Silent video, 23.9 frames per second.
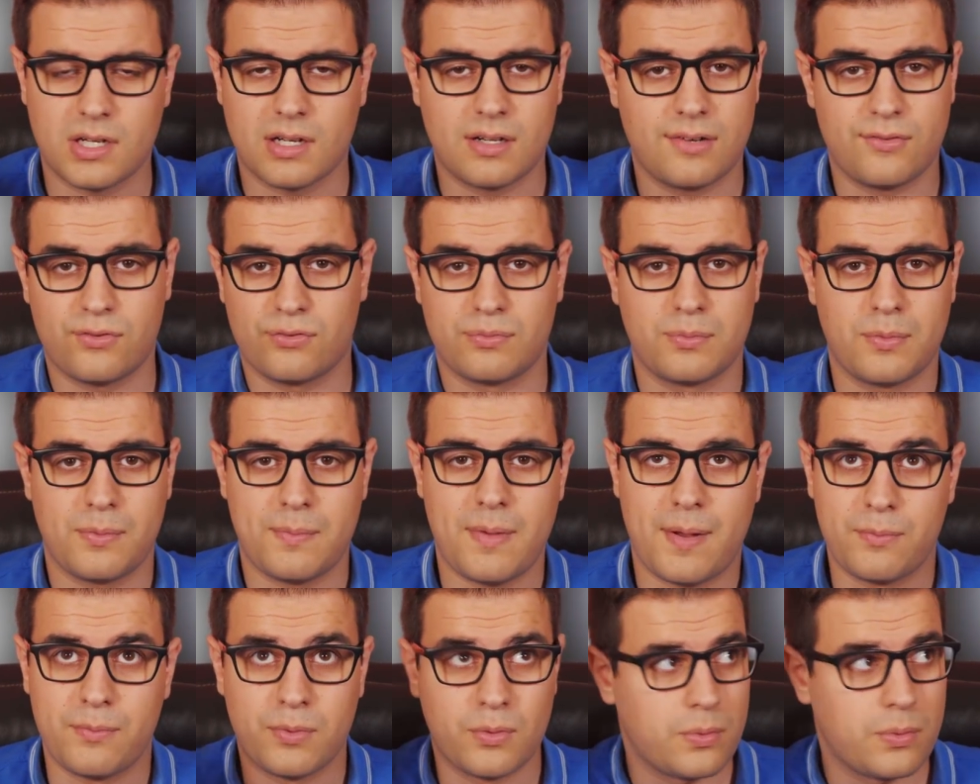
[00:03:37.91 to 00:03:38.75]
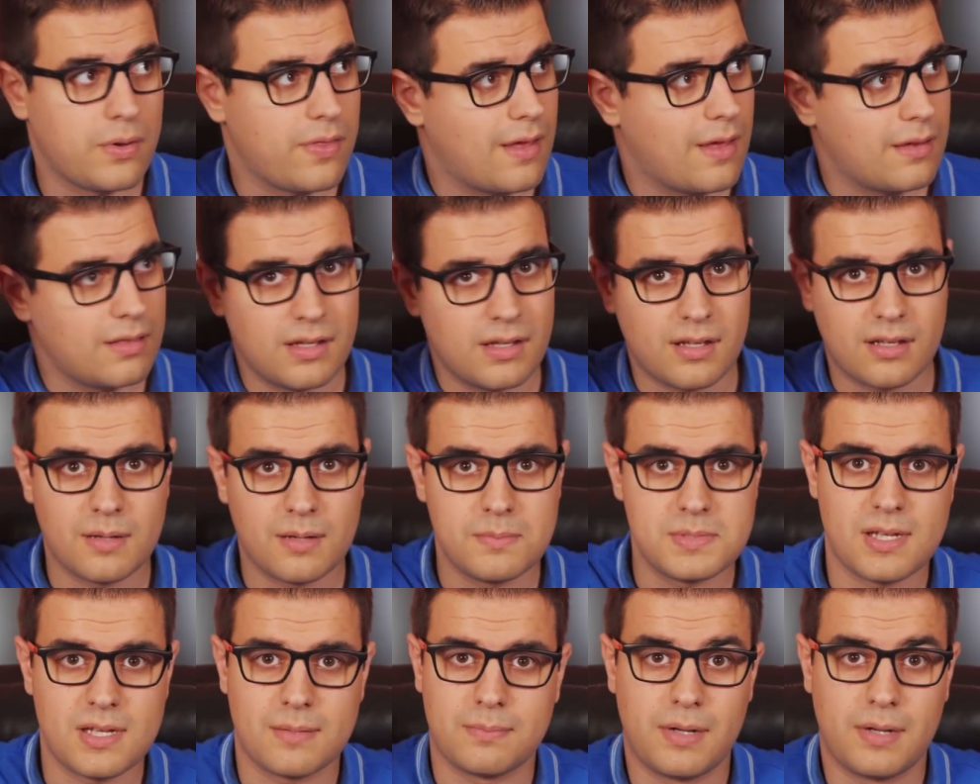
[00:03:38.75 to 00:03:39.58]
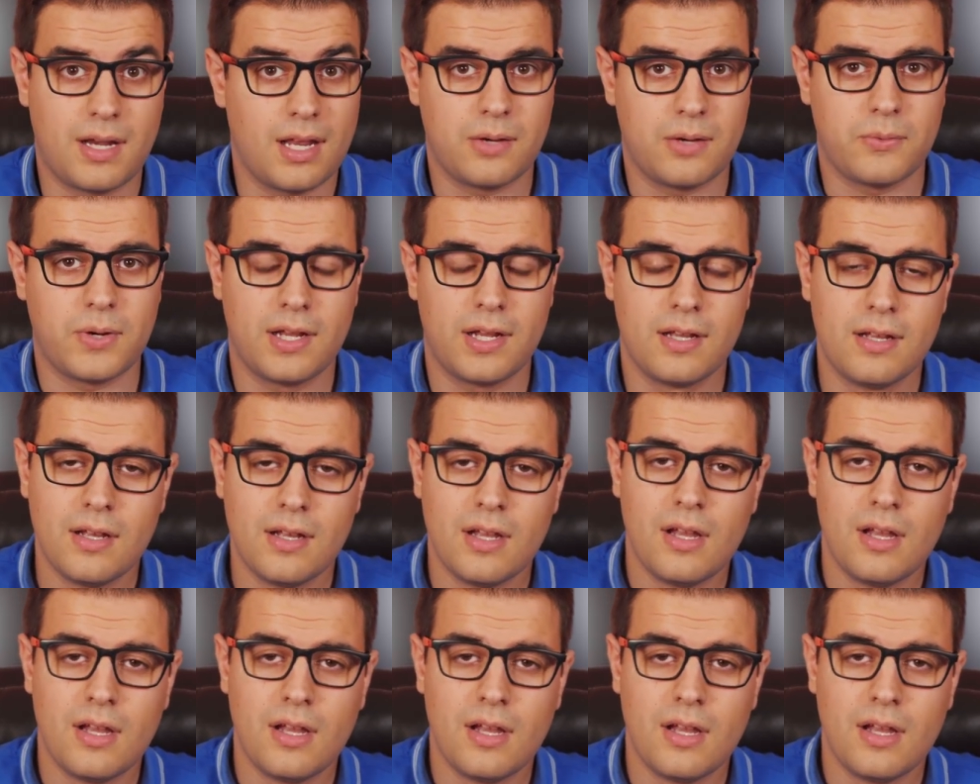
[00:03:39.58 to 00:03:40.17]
I can never remember where that link comes up, but anyway.